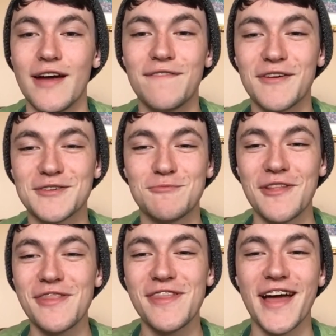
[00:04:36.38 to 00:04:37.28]
If there's
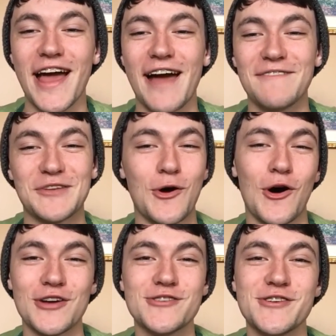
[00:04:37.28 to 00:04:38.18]
one thing I have to
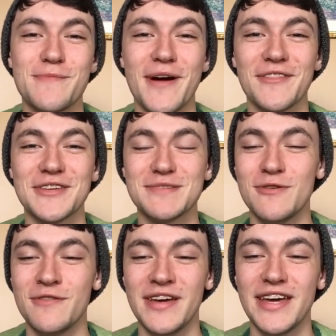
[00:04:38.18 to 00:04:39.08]
caution about this
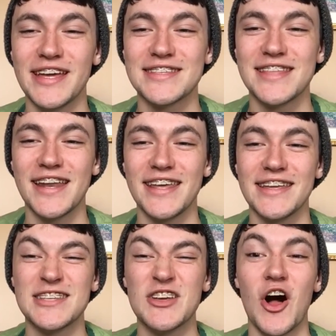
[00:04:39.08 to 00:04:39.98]
movie, it's that
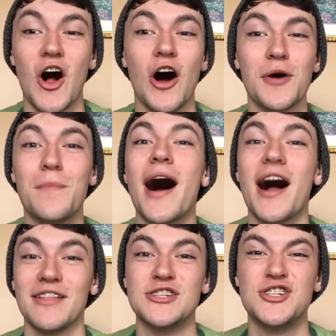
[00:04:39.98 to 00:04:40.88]
it's
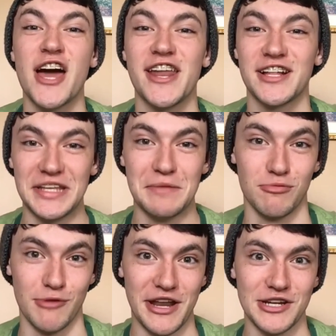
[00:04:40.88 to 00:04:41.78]
unapologetically
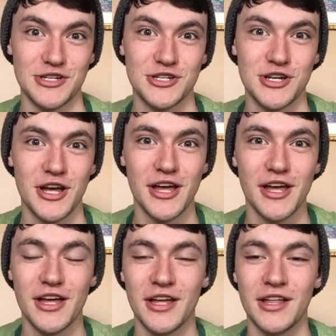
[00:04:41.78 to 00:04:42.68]
British.
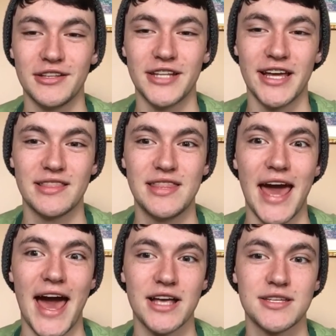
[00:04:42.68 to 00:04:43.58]

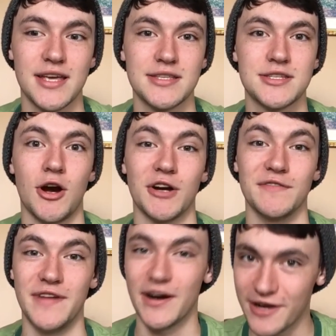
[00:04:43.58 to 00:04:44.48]
The accents
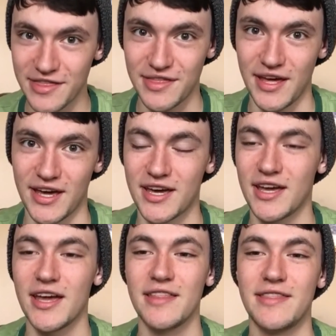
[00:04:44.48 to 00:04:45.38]
are very
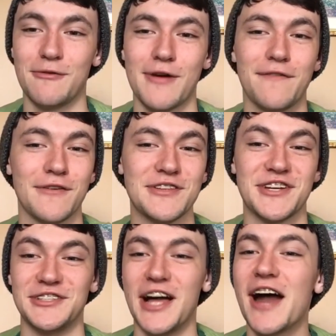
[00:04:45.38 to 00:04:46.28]
thick. They
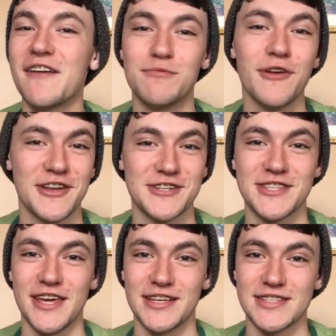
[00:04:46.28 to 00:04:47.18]
reference a lot of
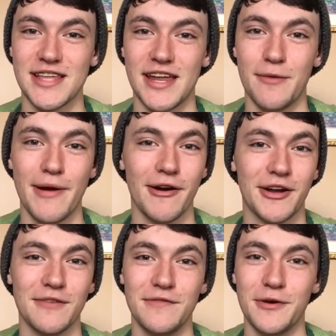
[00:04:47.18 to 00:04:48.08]
British things that
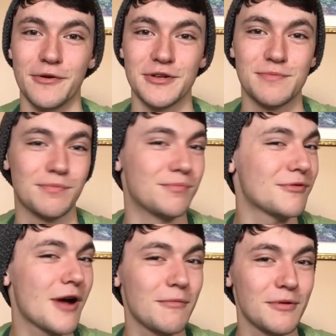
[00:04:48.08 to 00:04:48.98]
American viewers
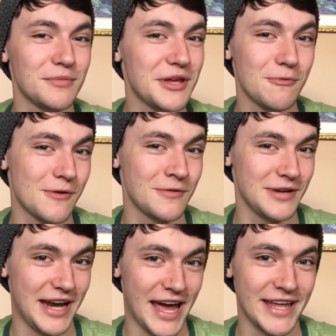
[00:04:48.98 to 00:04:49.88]
probably
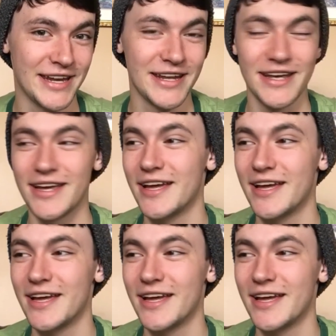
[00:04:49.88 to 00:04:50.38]
won't get,